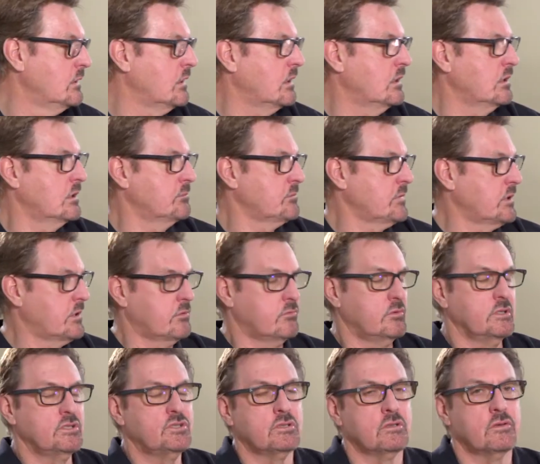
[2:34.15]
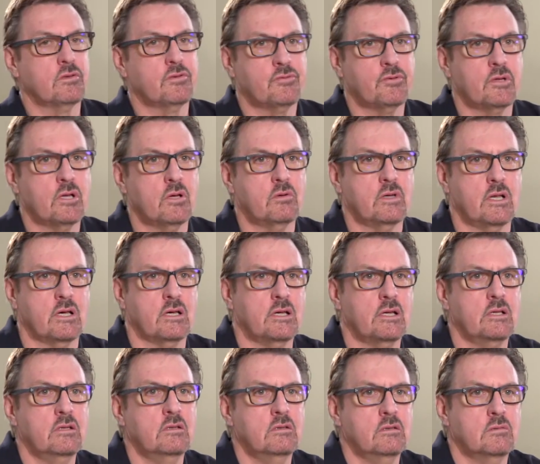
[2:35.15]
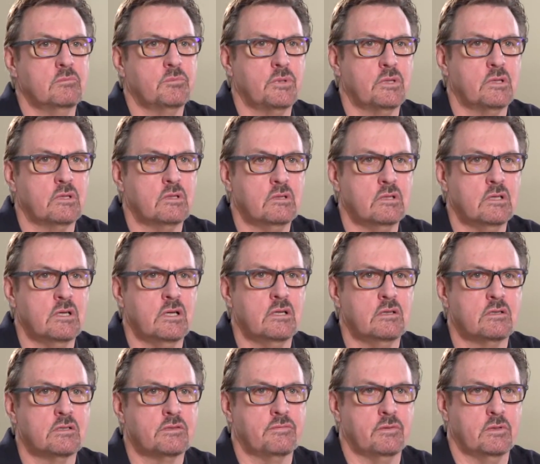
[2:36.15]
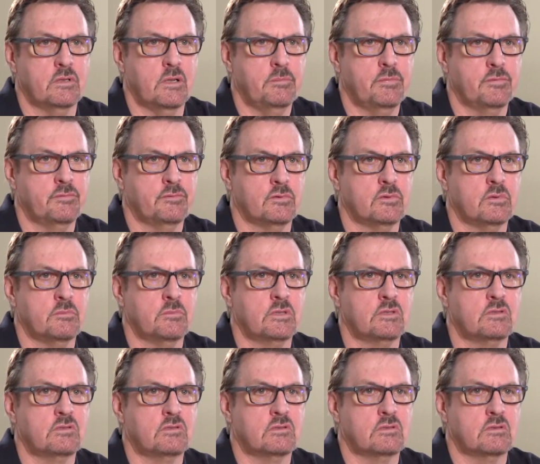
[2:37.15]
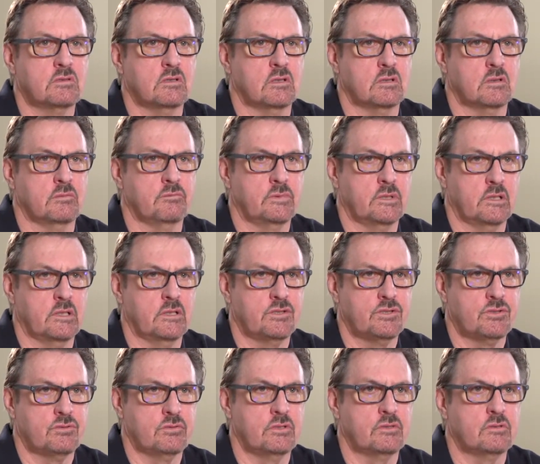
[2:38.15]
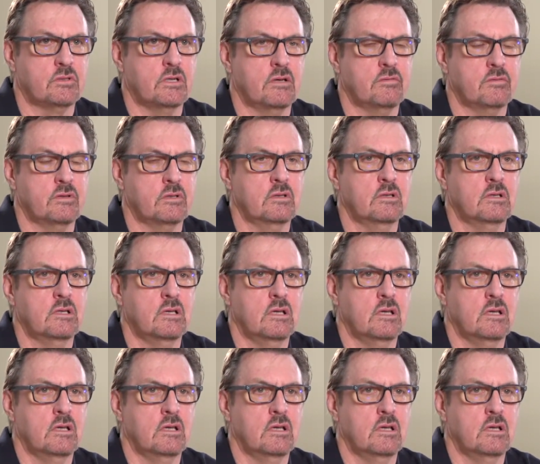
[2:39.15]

Our original 309 product line is for high performance, daily street driving.